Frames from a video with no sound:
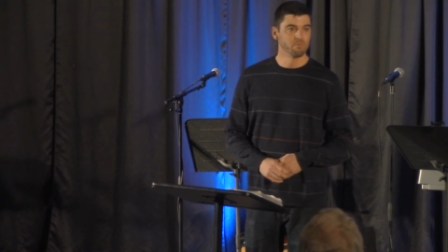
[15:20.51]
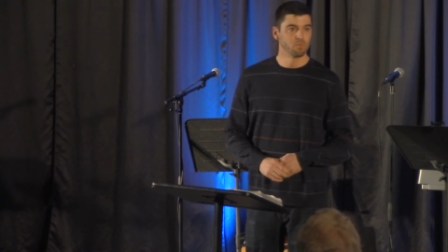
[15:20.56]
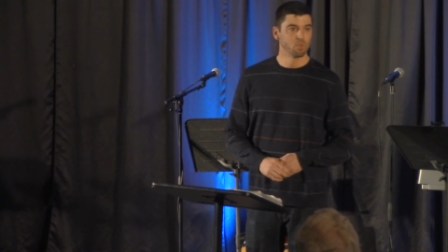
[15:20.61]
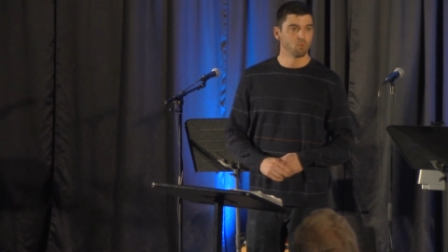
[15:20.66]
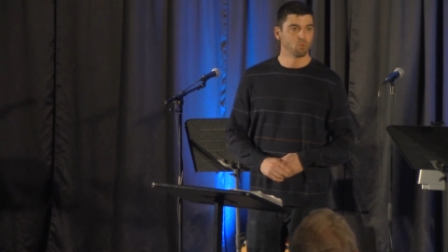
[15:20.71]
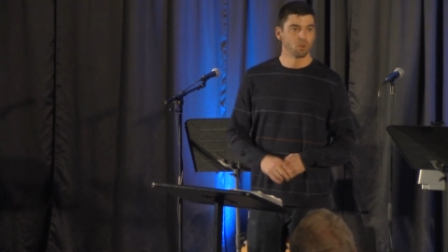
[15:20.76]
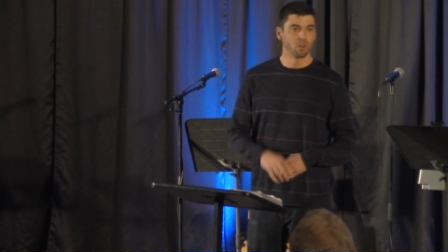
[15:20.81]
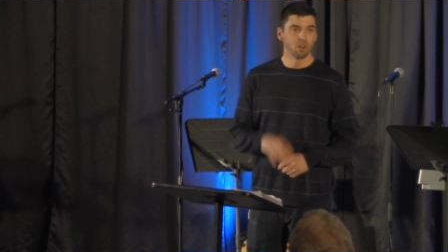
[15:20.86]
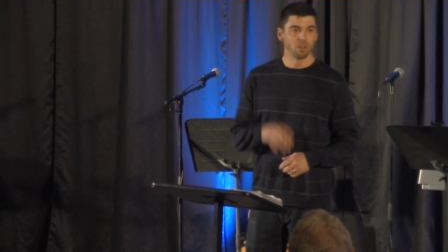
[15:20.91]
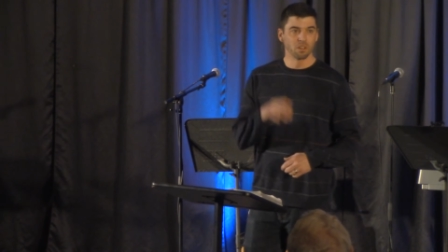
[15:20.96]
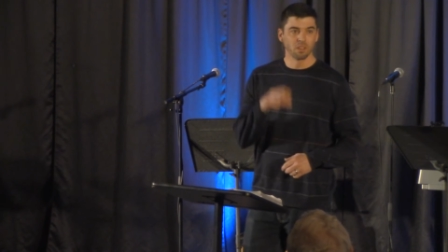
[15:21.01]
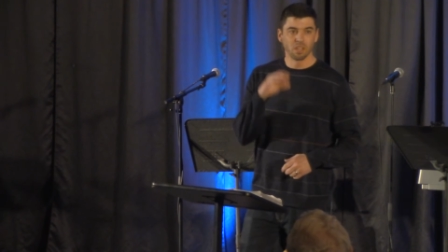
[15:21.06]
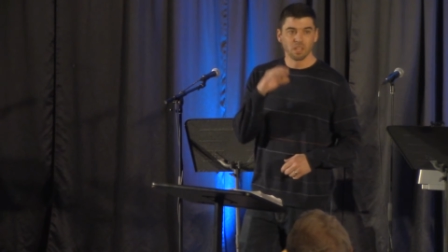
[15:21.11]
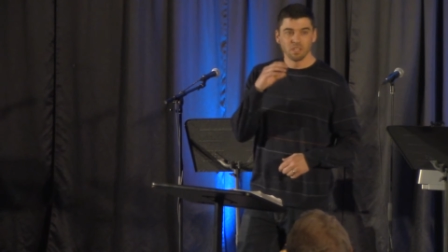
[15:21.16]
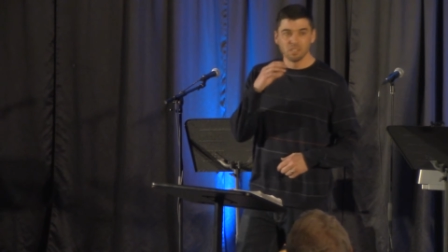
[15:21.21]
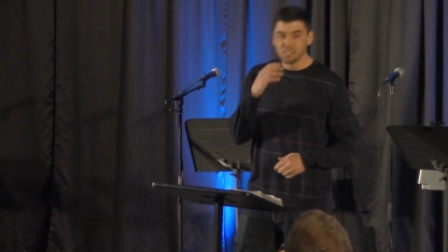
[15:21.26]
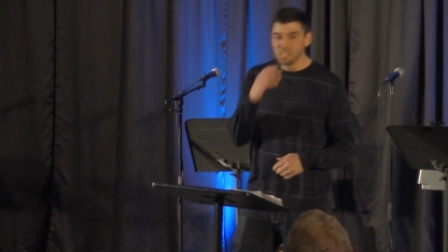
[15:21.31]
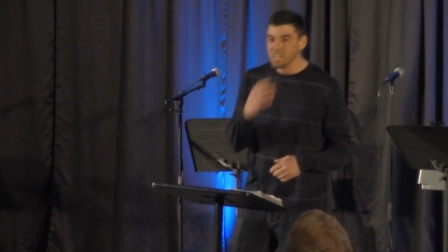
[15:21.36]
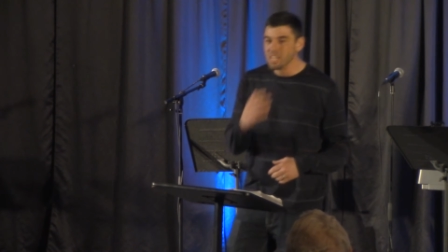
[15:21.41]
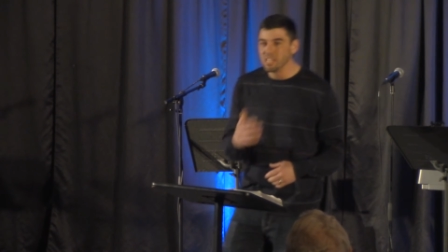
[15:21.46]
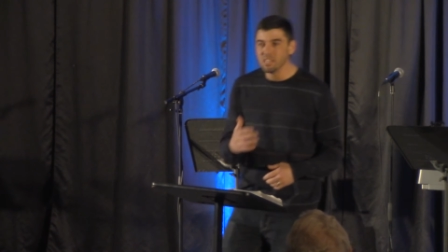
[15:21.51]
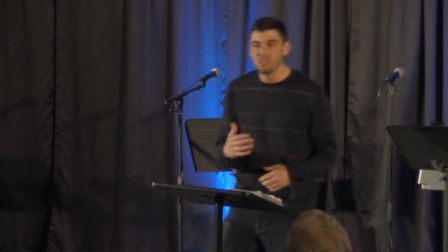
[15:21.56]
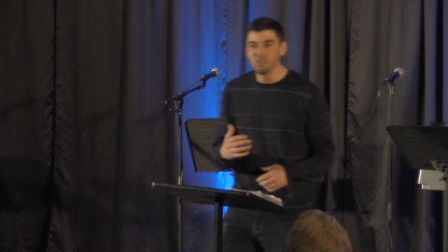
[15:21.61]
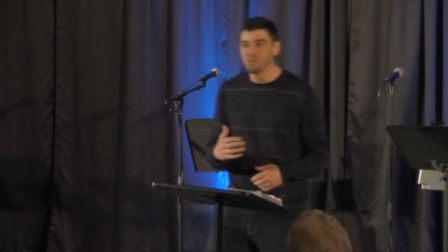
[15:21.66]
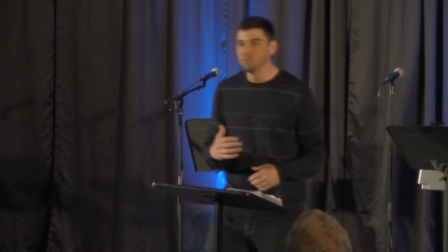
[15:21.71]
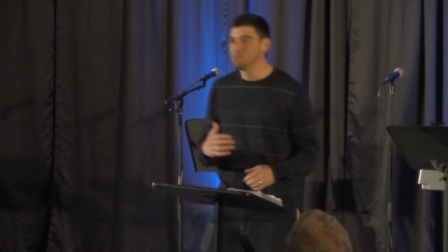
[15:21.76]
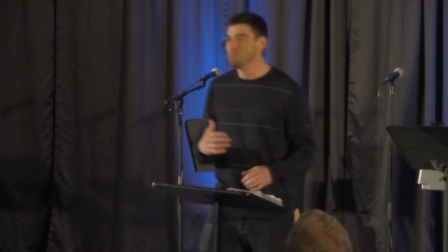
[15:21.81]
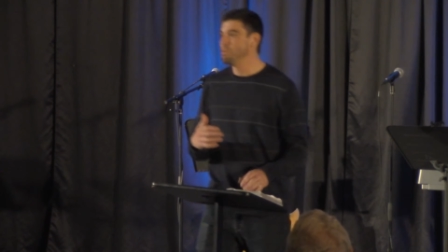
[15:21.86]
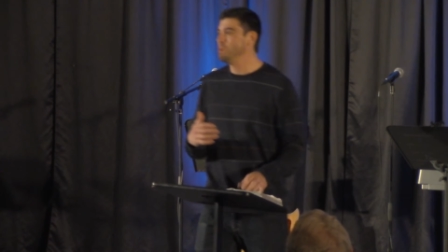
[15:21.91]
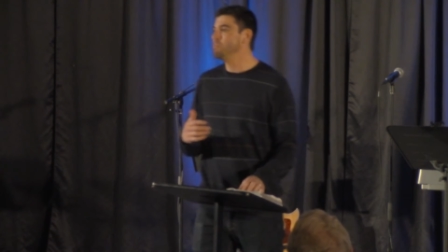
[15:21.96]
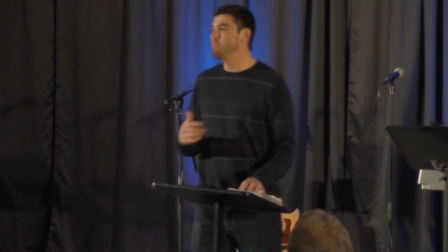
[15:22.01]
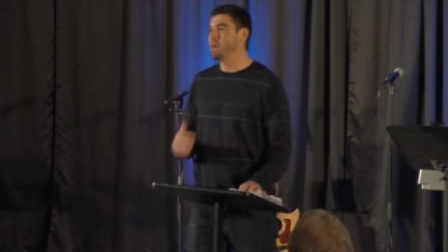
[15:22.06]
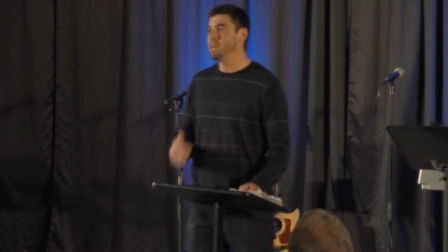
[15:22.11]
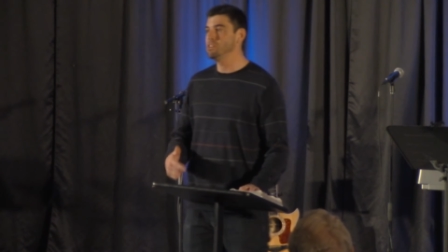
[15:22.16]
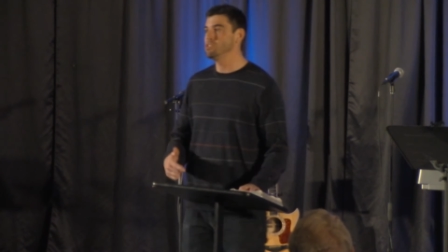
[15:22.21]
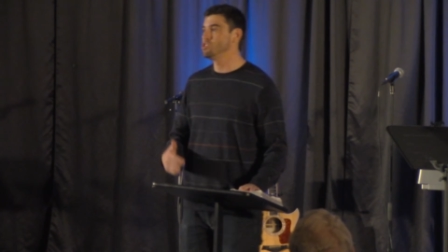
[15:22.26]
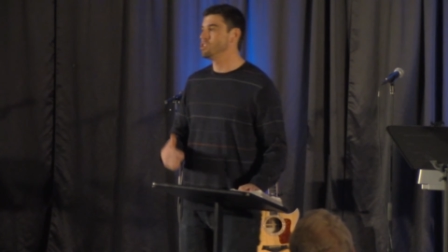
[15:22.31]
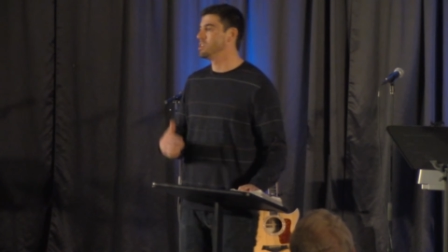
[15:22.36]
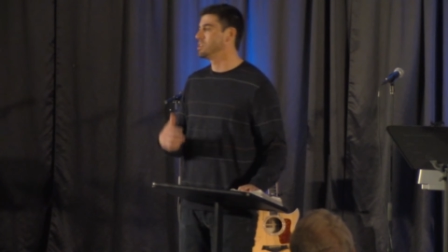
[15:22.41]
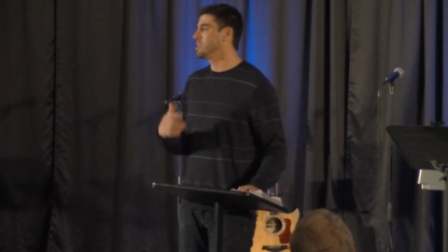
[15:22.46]
We're going to continue to be
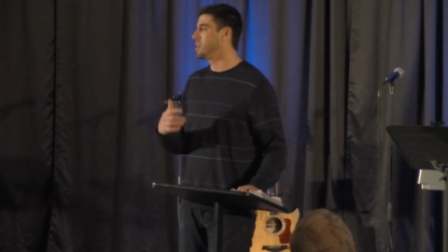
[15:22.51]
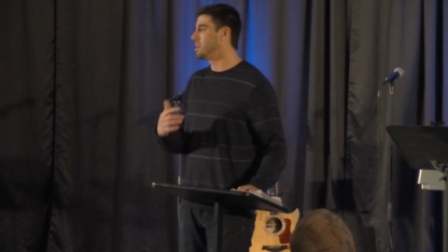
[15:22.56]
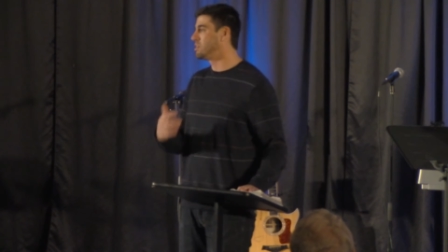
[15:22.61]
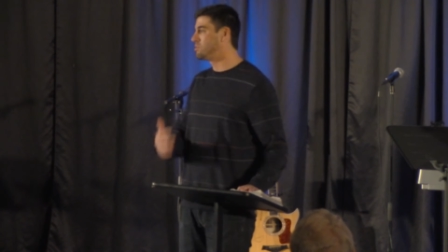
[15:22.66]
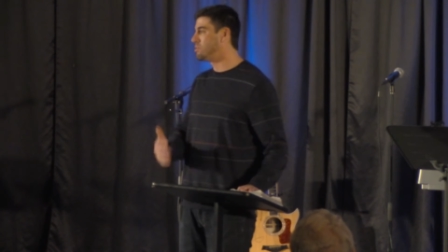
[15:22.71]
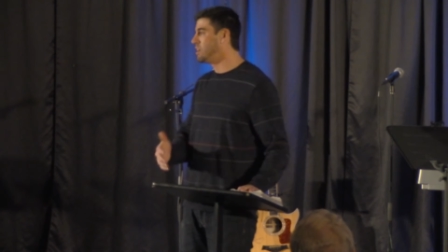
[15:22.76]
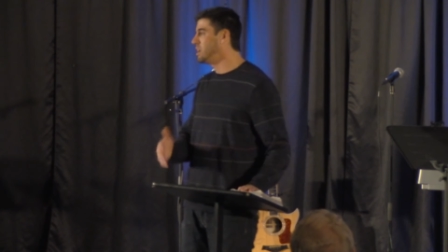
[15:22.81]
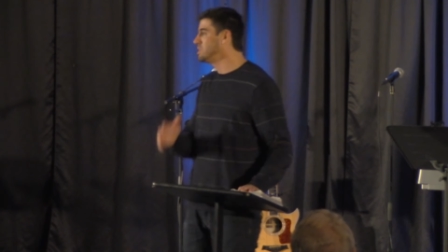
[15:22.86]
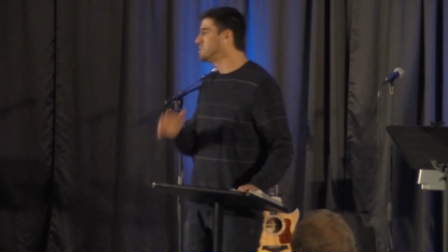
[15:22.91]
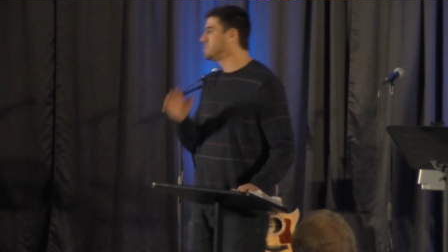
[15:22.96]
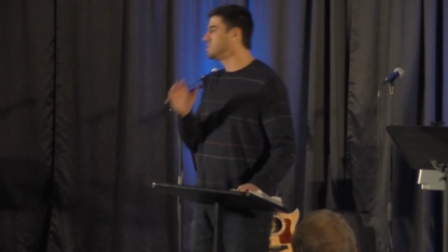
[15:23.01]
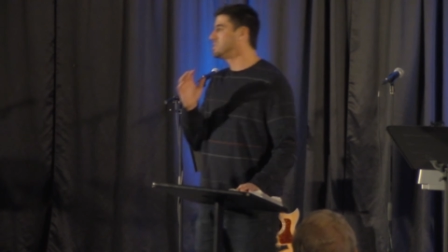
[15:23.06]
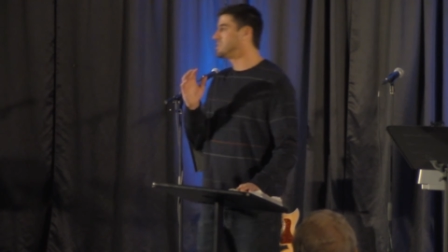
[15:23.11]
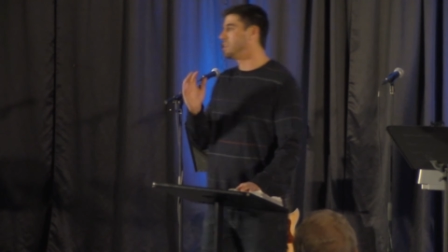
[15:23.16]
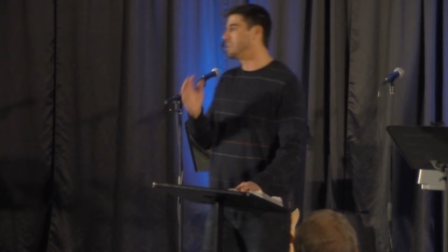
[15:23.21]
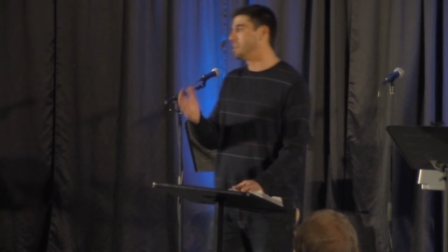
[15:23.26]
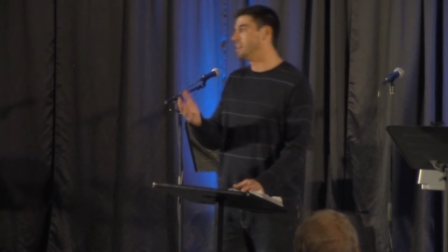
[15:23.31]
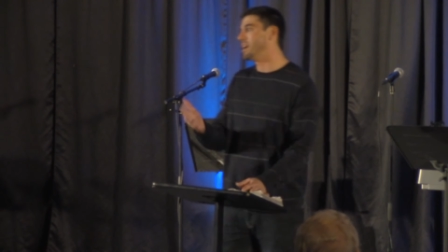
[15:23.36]
patient and gracious and